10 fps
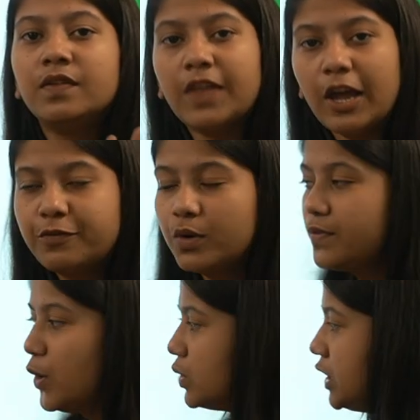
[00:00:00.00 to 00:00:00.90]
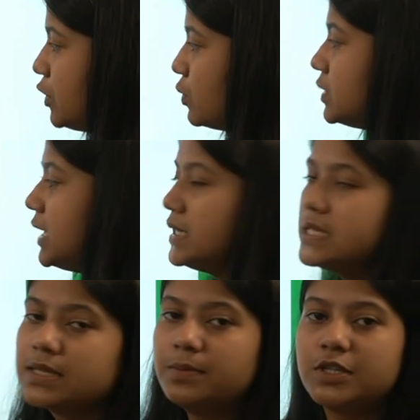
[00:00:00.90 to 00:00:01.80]
Therefore, we only know that
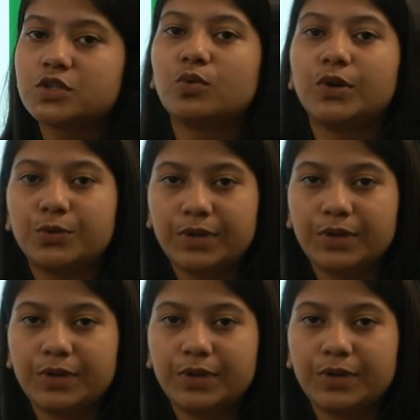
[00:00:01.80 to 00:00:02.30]
this summit is going